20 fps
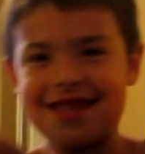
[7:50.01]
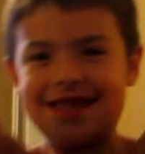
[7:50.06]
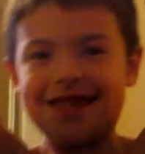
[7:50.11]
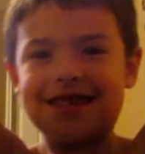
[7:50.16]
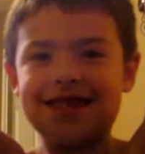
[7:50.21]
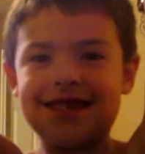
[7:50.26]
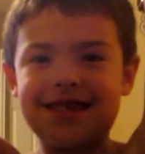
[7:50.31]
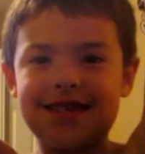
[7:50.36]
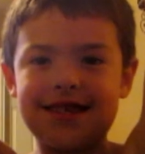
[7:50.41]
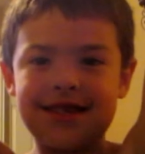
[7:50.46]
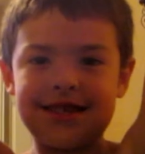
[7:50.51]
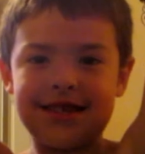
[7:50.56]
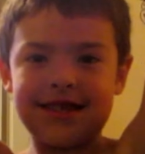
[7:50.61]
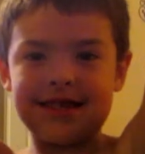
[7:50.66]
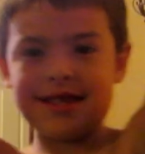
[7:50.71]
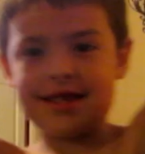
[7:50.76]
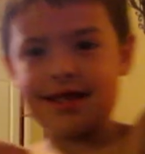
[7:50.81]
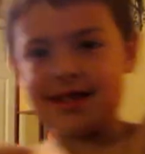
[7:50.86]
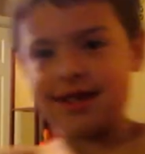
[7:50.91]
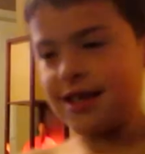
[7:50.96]
while we're hitting the
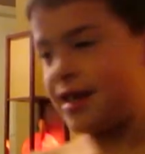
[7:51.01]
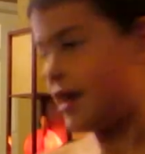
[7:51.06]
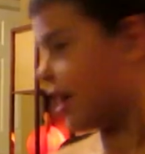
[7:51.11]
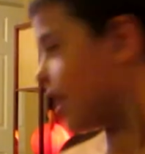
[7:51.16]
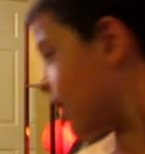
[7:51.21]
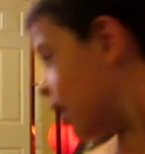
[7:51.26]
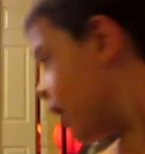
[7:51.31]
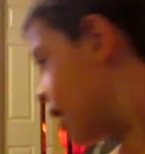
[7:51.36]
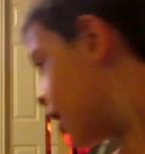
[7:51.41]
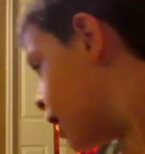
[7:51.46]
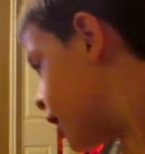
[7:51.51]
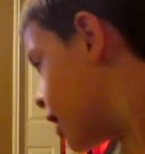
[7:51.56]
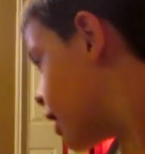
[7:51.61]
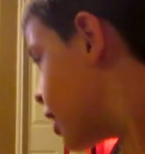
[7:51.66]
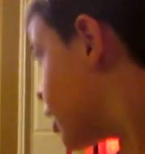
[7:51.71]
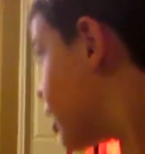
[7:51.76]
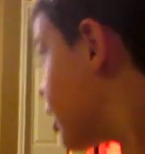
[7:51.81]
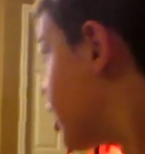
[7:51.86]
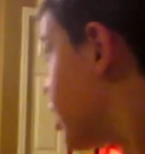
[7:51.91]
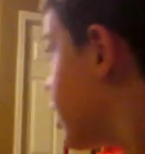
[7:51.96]
balloon, okay? So
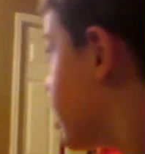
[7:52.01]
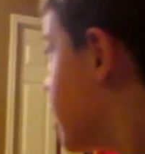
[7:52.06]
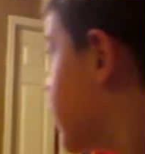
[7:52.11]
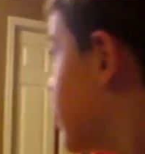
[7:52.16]
every time the